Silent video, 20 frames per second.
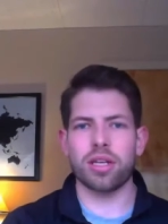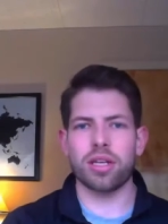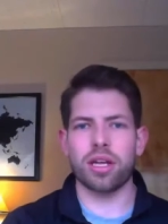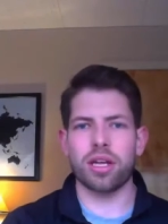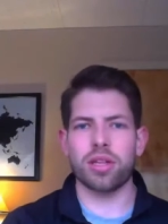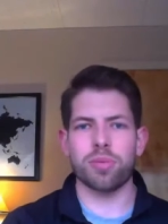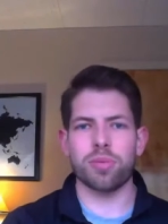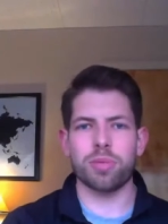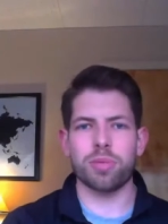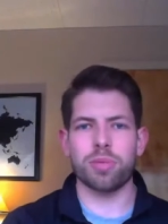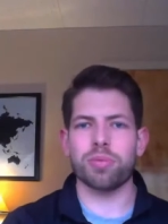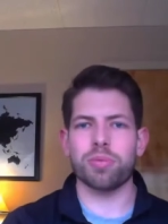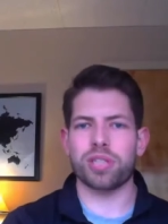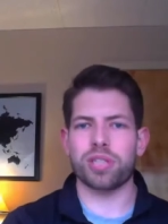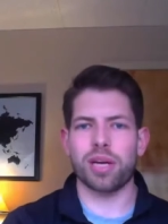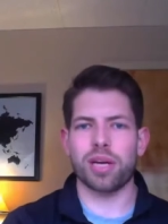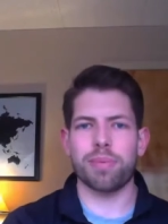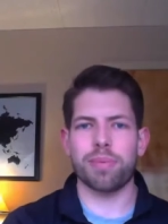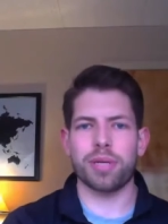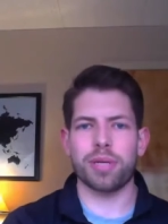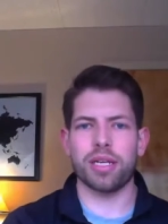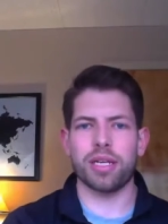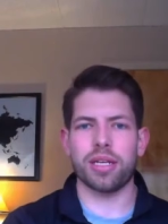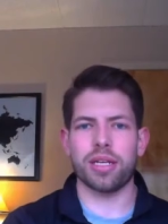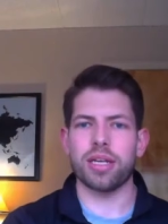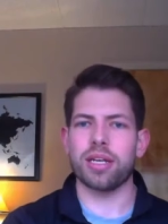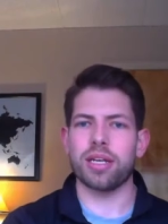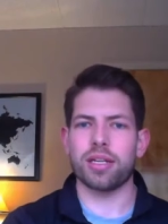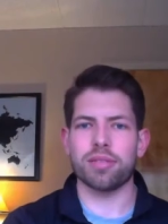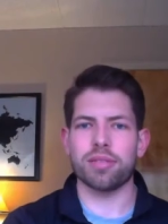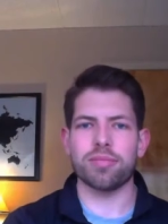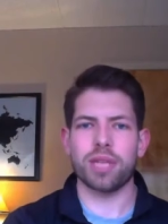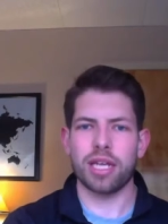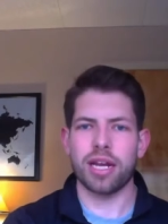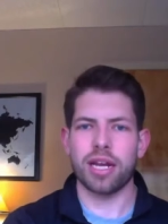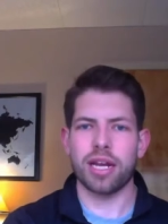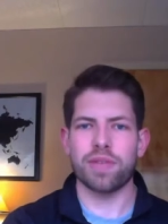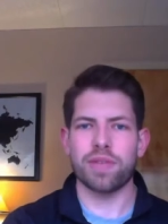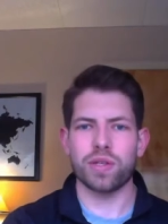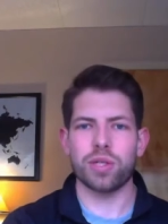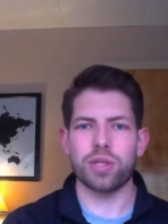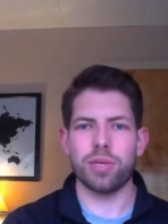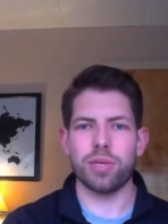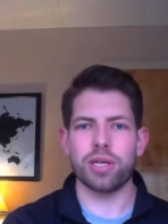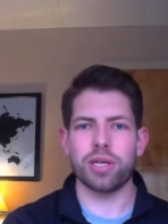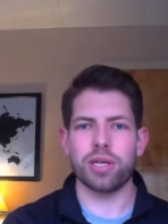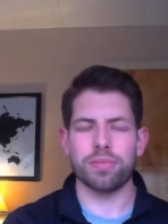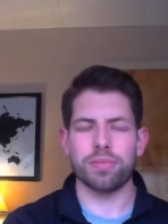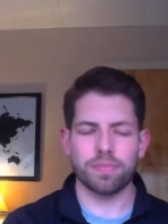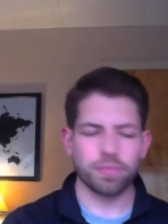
other people's company and have a good meal.